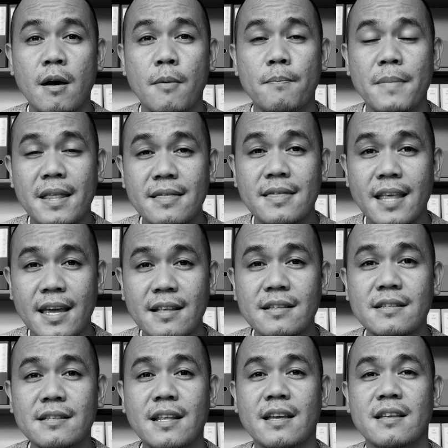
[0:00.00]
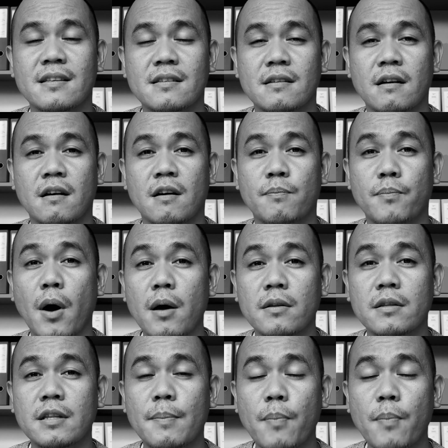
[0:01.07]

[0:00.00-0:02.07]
maintain this the